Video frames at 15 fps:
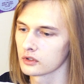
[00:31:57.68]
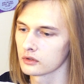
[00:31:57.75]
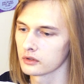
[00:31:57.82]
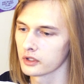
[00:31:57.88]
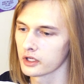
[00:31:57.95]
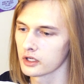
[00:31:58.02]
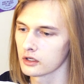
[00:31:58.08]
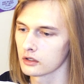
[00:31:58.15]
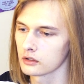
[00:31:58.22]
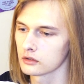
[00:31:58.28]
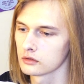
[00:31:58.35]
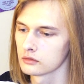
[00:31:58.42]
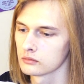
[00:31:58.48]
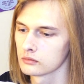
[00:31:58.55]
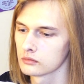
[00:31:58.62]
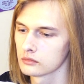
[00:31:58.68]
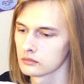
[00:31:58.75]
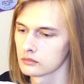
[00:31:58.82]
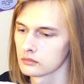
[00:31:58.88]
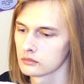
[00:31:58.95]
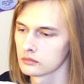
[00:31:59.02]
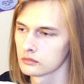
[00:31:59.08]
layer.
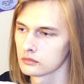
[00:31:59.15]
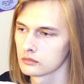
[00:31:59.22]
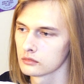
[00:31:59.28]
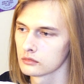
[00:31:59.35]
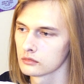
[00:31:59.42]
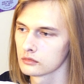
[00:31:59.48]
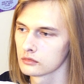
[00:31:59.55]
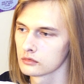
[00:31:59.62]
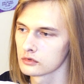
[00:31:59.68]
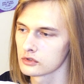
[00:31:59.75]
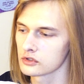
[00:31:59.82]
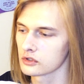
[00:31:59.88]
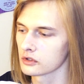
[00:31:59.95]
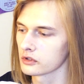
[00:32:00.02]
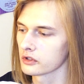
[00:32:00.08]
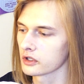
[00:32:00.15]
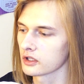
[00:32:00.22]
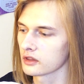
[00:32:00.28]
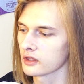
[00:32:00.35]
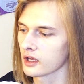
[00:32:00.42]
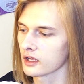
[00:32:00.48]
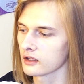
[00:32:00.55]
So look
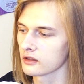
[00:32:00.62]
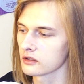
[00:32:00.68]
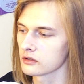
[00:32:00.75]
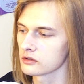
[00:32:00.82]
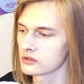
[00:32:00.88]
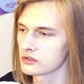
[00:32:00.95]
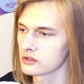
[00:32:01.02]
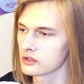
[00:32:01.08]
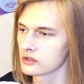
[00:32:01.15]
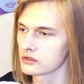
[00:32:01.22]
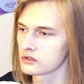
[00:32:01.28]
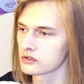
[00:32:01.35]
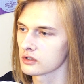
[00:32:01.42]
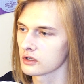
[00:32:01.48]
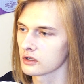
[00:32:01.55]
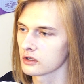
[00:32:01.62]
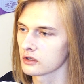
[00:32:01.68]
at that. There's